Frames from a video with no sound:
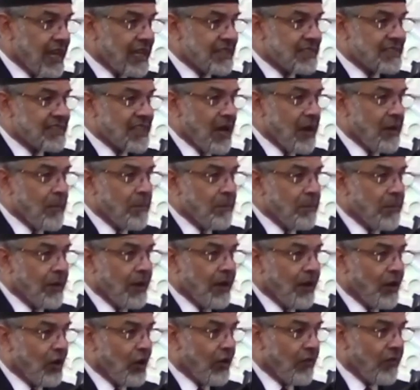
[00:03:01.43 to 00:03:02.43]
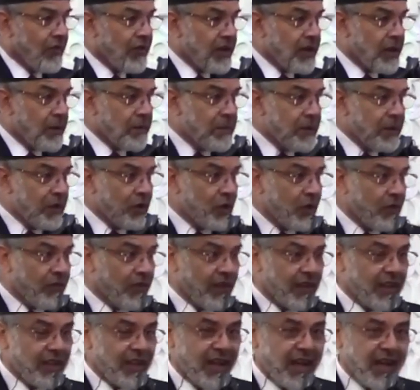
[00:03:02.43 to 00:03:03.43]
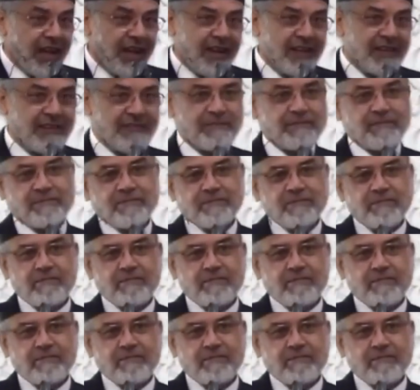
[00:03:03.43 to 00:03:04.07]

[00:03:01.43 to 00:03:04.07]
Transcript: example of Nabi of Allah,